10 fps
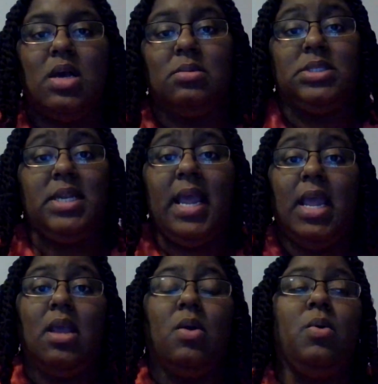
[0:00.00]
up to
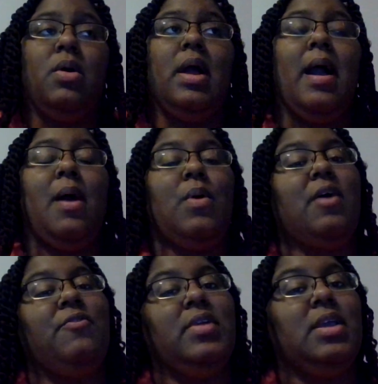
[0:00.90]
date on how
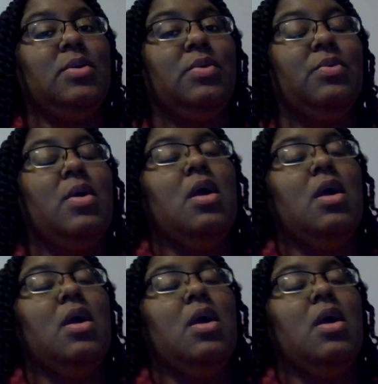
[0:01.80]
I feel